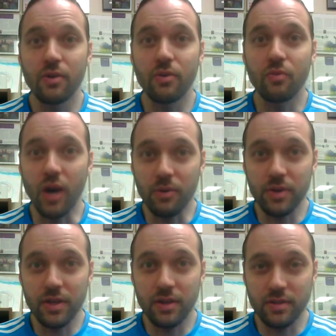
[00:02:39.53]
Why were
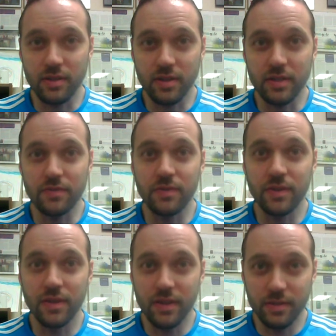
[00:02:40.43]
they not successful
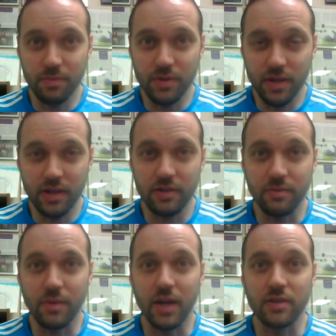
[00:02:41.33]
in this particular
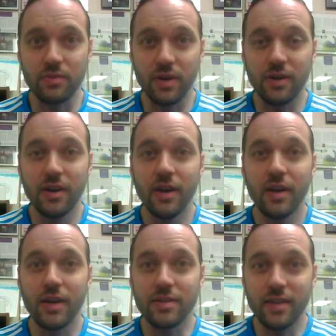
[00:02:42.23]
match? Well,
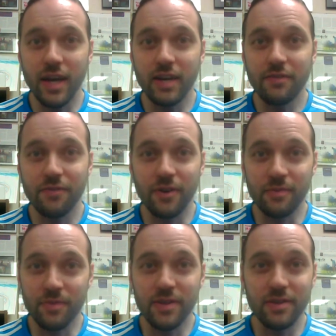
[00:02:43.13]
aside
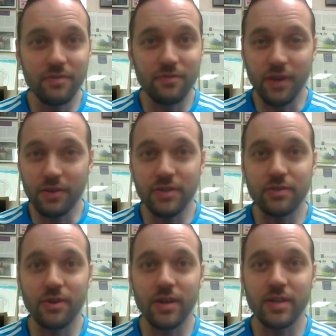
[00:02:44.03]
from the very
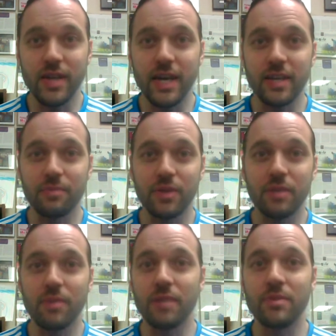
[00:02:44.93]
strong attacking play
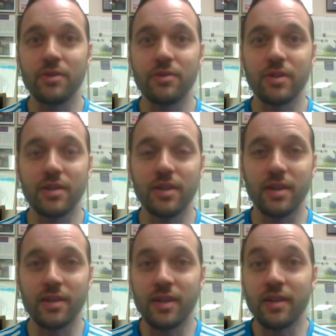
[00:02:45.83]
by Madrid
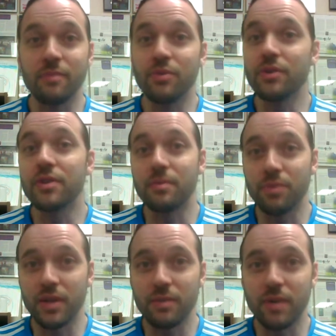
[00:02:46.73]
and the brilliant
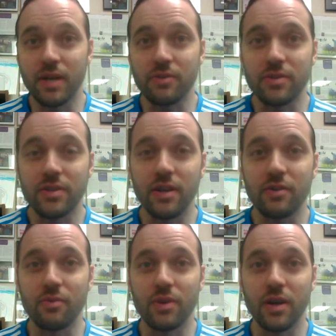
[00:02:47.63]
play by Cristiano
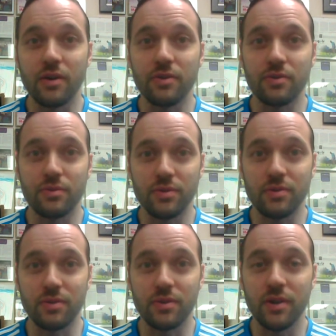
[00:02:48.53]
Ronaldo, who
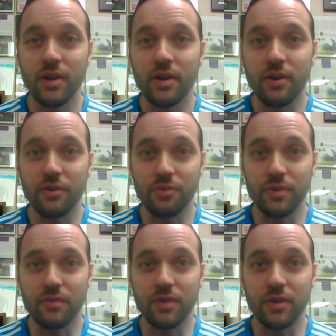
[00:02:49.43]
scored all 3
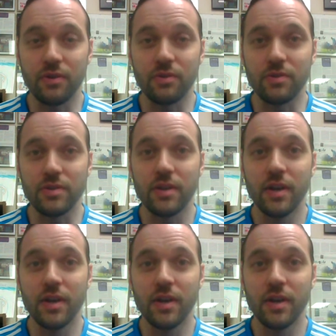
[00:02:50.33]
of the goals,